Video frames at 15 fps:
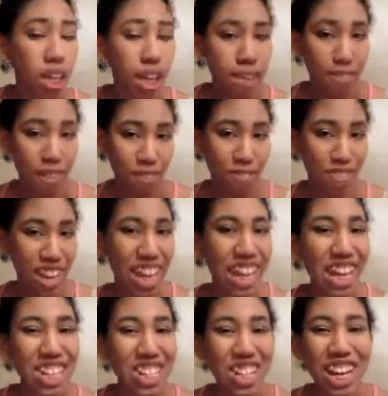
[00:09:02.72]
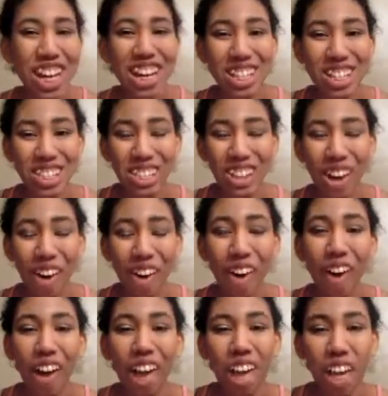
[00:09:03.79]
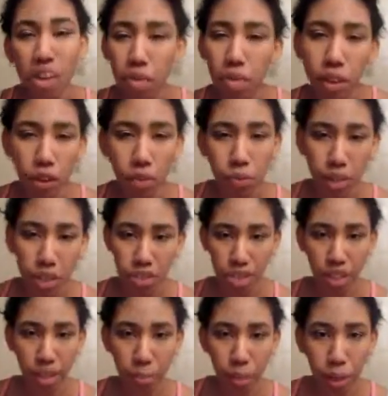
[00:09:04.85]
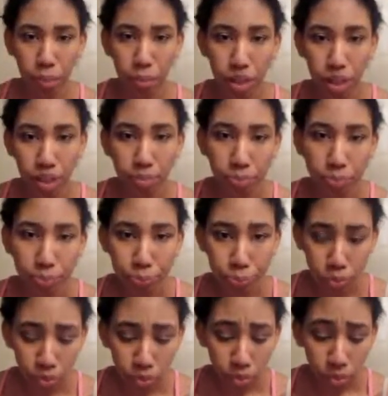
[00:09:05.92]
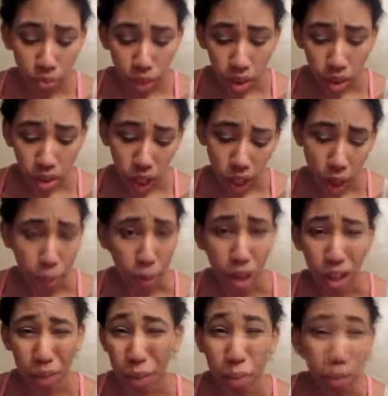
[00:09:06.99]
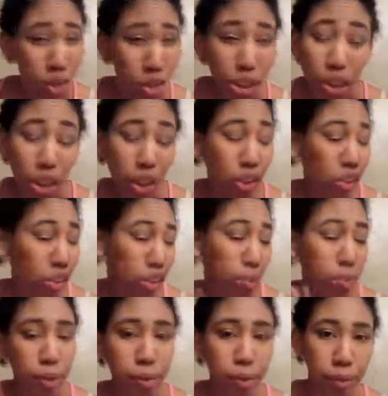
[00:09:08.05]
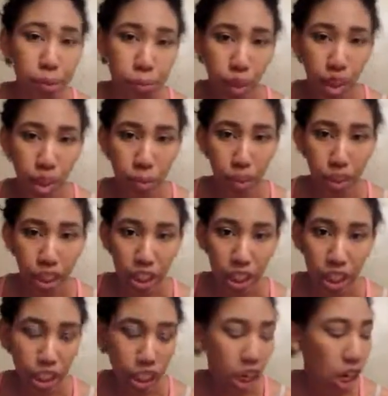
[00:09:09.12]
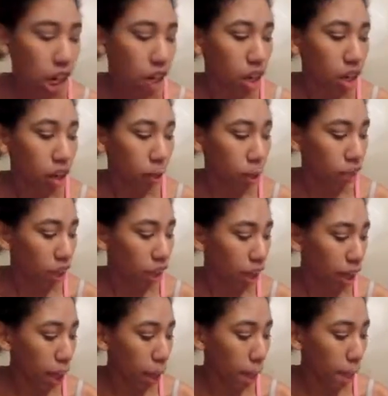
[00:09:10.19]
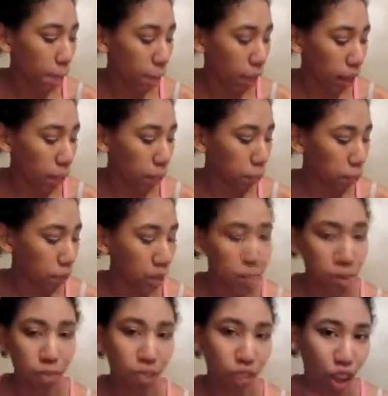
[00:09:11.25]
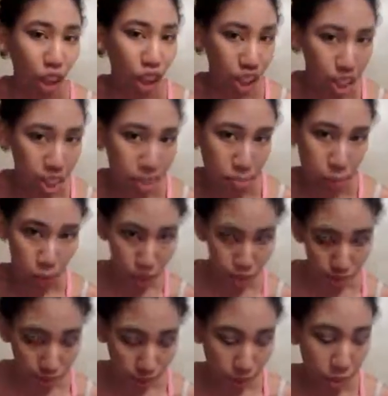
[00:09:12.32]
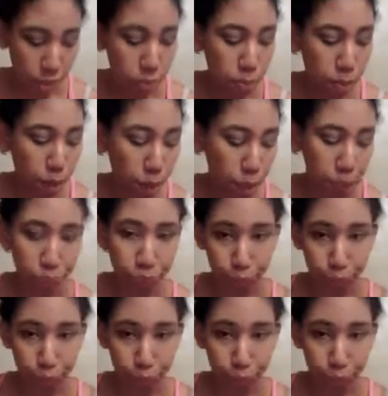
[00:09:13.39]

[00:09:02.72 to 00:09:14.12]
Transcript: if I finish it, so even if I don't finish it, I'll probably talk about it on my book channel. I don't know, maybe I'll talk about it here on my blog, but in my vlogs, in my weekly vlogs, but...